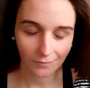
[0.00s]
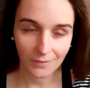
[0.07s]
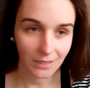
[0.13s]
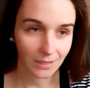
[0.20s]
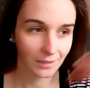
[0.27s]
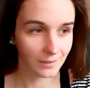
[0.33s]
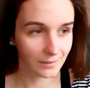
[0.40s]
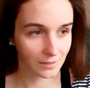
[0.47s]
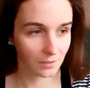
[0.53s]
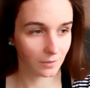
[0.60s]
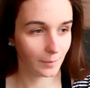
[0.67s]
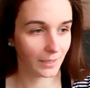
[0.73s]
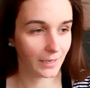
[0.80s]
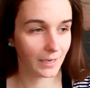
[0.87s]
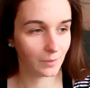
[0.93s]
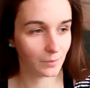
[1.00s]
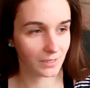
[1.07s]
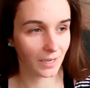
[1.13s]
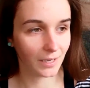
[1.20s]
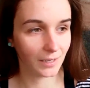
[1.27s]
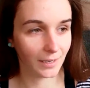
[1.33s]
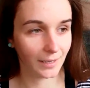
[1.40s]
So my nana was kind of
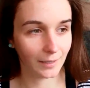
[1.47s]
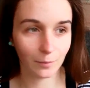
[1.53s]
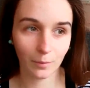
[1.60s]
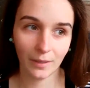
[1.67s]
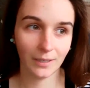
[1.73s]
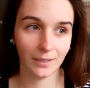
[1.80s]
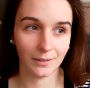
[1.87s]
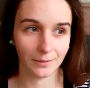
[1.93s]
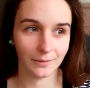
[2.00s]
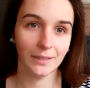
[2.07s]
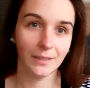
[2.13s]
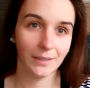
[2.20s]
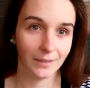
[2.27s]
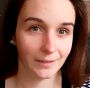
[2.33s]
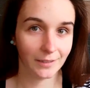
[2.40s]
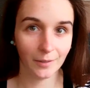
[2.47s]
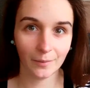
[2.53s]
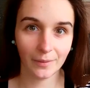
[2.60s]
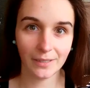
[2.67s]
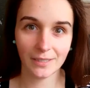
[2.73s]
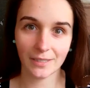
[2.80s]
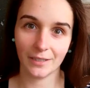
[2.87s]
like, well, no wonder
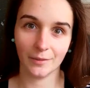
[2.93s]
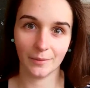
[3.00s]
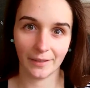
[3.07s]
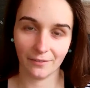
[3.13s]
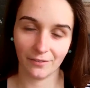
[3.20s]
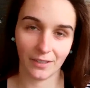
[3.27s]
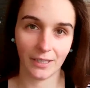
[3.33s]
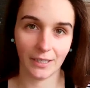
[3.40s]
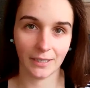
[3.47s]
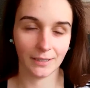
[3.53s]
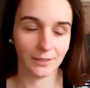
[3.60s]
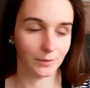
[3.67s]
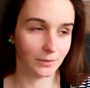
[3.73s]
you went vegan, or